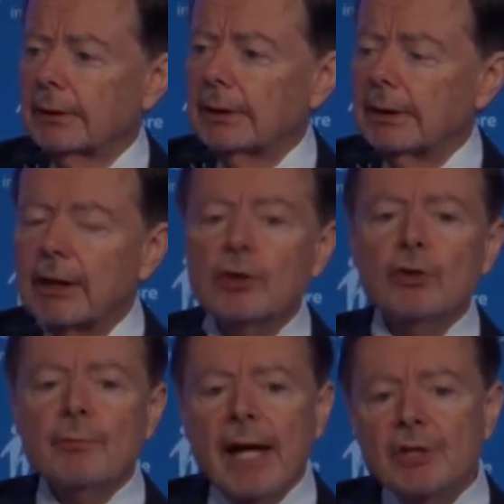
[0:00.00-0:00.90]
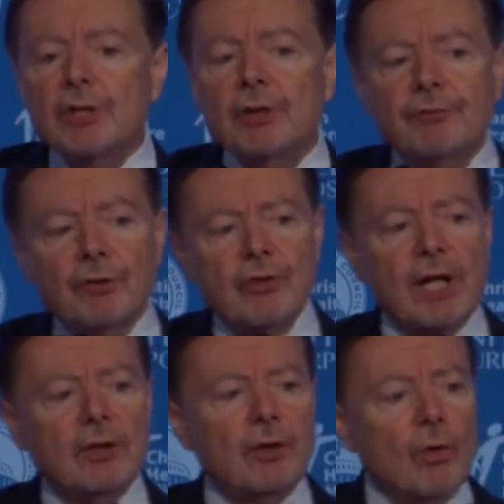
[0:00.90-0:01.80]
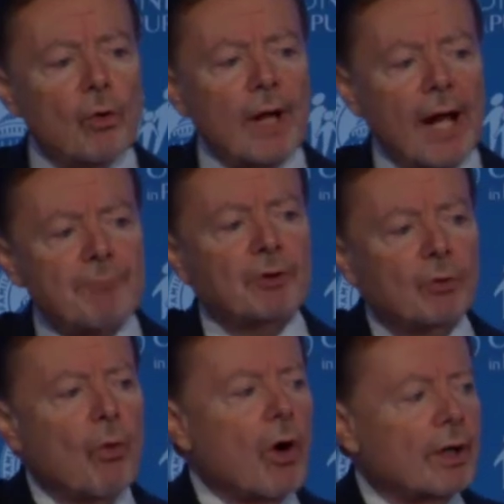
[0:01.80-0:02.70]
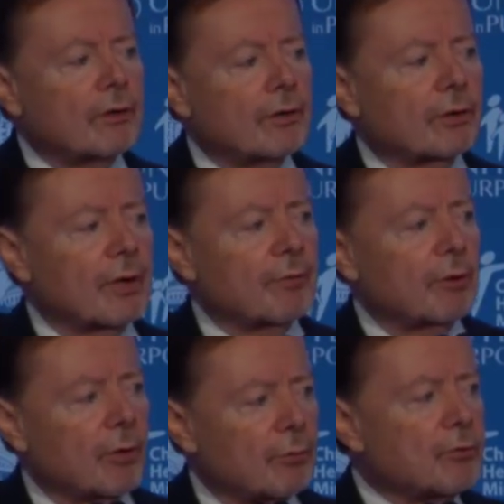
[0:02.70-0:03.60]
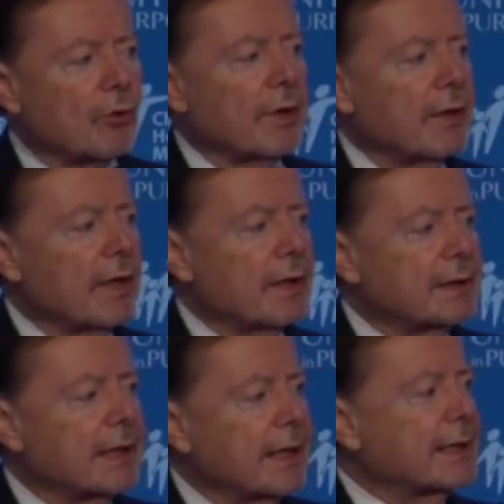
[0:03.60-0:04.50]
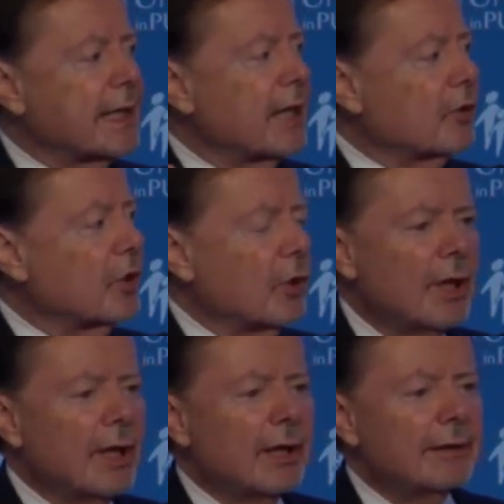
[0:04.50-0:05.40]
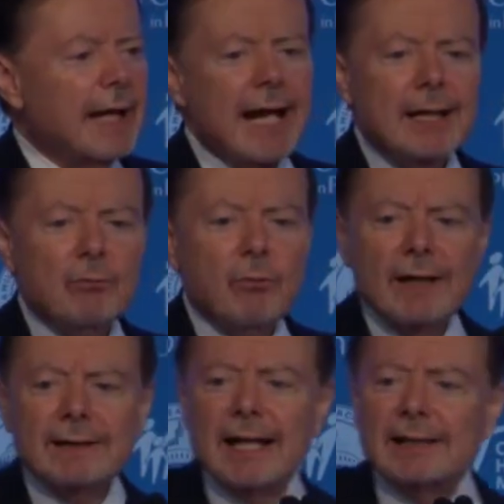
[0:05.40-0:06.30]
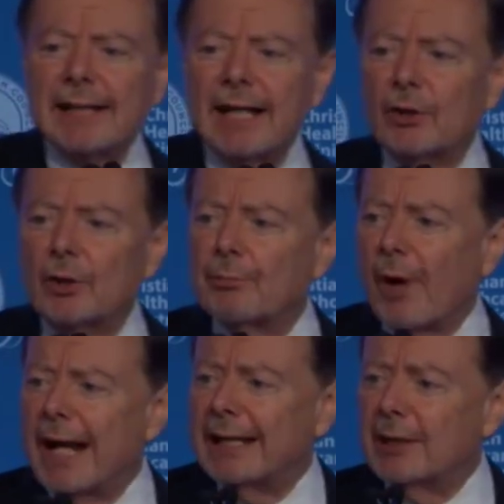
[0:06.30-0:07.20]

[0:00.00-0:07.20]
Can you imagine if your 10-year-old happened to walk into the living room during this and he said to you, Daddy, why is that senator bragging